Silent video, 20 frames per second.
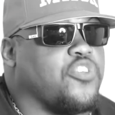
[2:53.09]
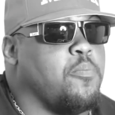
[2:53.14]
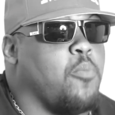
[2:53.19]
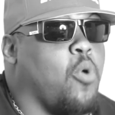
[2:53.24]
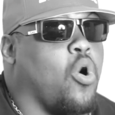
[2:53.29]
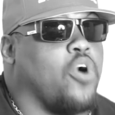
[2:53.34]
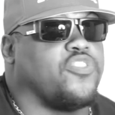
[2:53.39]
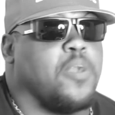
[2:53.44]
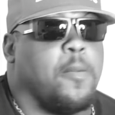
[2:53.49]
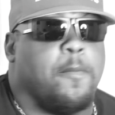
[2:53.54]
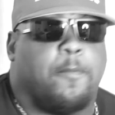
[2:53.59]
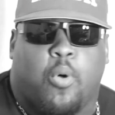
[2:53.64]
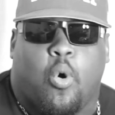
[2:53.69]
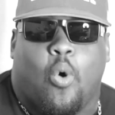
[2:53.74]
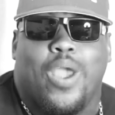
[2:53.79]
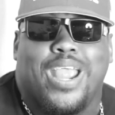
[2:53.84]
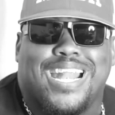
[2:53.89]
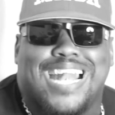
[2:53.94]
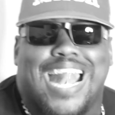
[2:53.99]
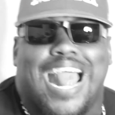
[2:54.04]
more than
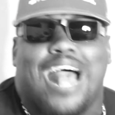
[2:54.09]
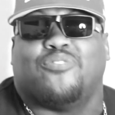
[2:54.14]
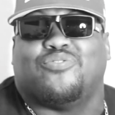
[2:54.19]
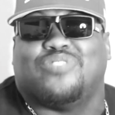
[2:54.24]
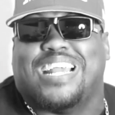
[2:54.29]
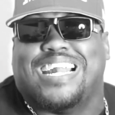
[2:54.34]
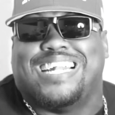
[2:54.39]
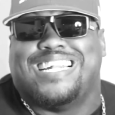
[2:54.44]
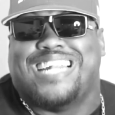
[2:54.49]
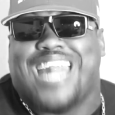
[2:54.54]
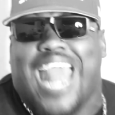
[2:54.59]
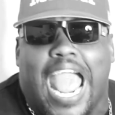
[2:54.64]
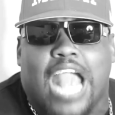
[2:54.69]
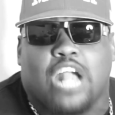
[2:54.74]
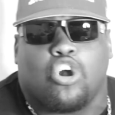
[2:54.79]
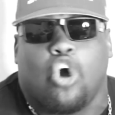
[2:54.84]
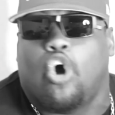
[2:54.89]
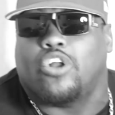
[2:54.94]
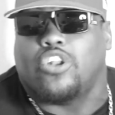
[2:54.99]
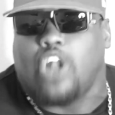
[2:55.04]
pointing out the
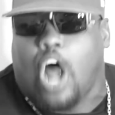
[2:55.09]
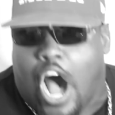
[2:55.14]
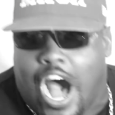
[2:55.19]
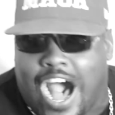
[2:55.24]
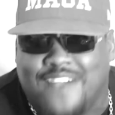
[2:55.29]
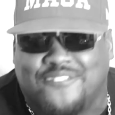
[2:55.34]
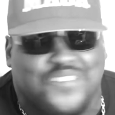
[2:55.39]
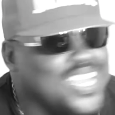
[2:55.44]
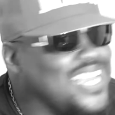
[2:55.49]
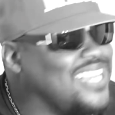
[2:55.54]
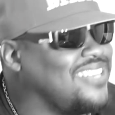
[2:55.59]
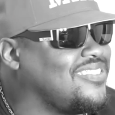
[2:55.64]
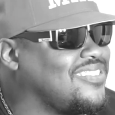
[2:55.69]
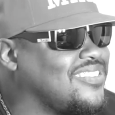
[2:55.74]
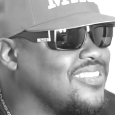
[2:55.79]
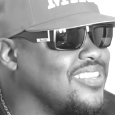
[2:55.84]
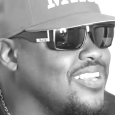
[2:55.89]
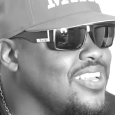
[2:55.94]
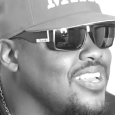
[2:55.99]
daggone obvious,